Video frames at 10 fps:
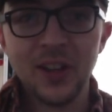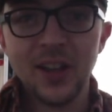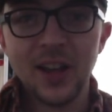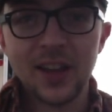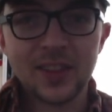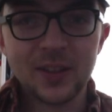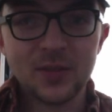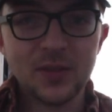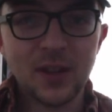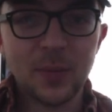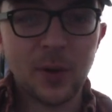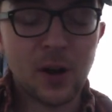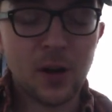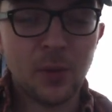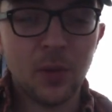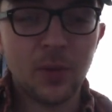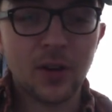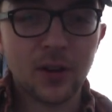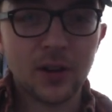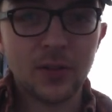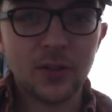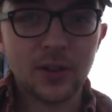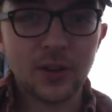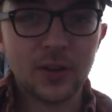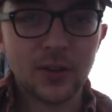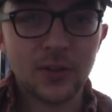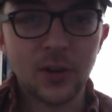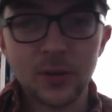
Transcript: I think Paul McCartney originally heard this song,